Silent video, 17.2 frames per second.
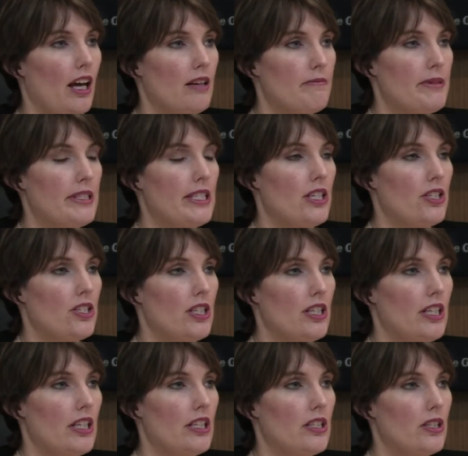
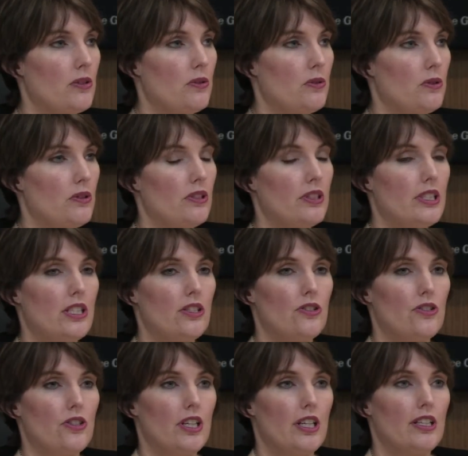competition in school
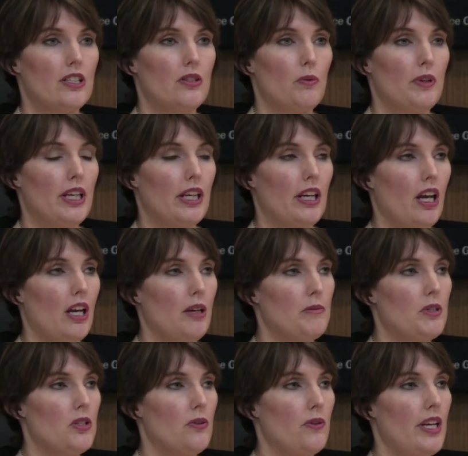districts, when it
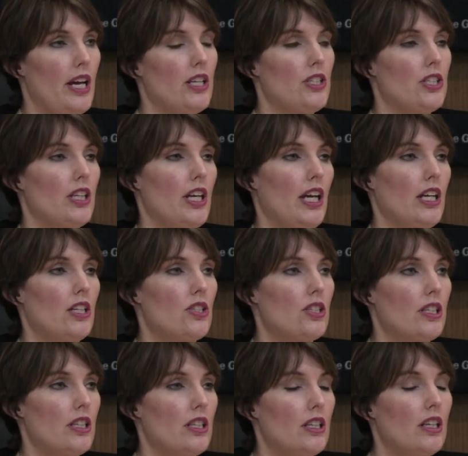comes to an
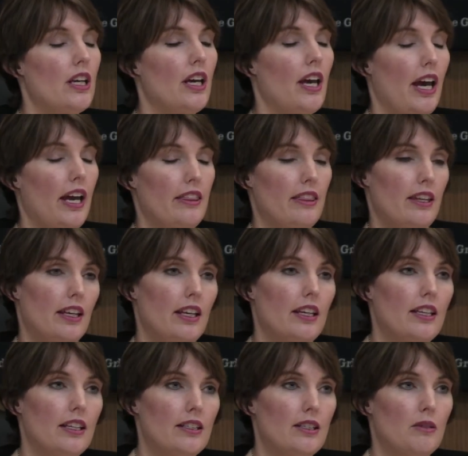education, I think
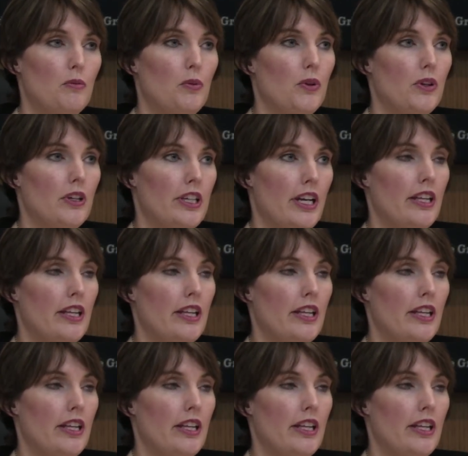it is important.